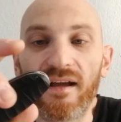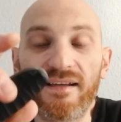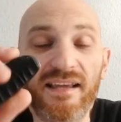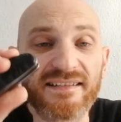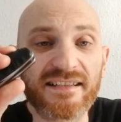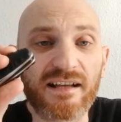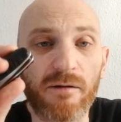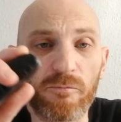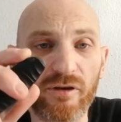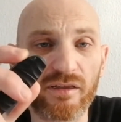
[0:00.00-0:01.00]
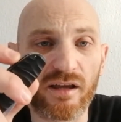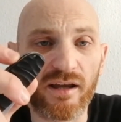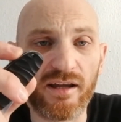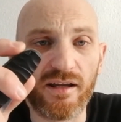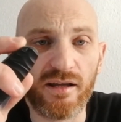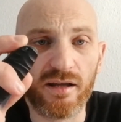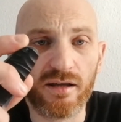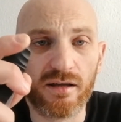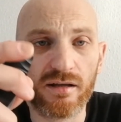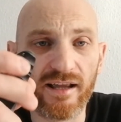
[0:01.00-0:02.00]
It doesn't come with a
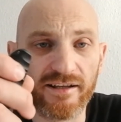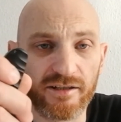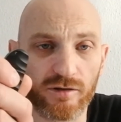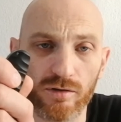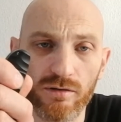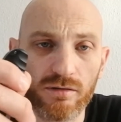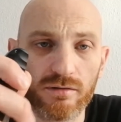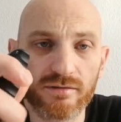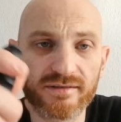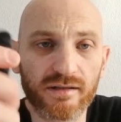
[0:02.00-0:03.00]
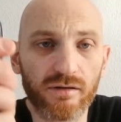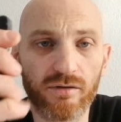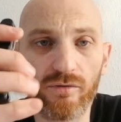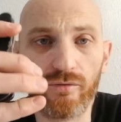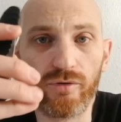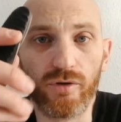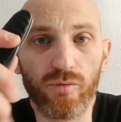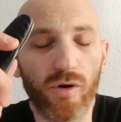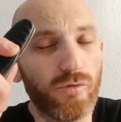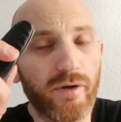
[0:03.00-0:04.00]
lanyard hole, so you
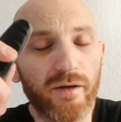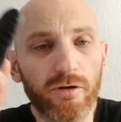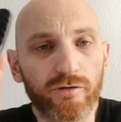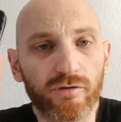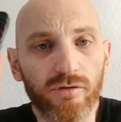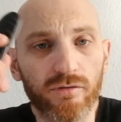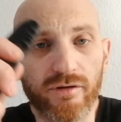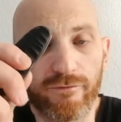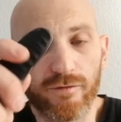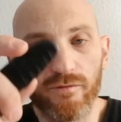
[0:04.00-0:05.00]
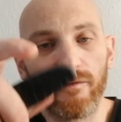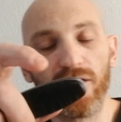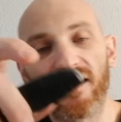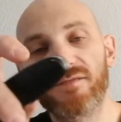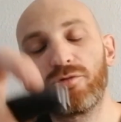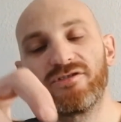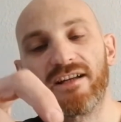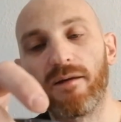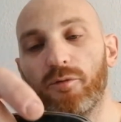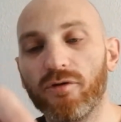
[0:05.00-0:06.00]
won't be able to, if you like
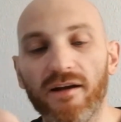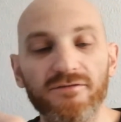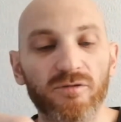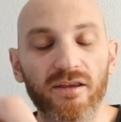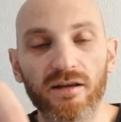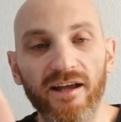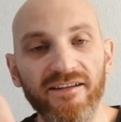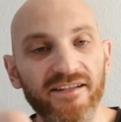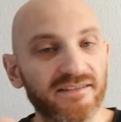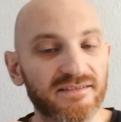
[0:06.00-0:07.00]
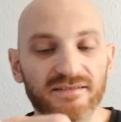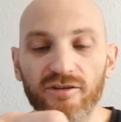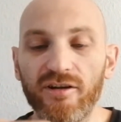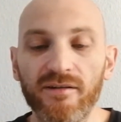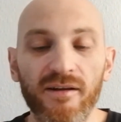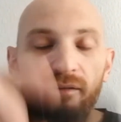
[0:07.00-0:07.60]
sprucing up your knives with lanyards and so on,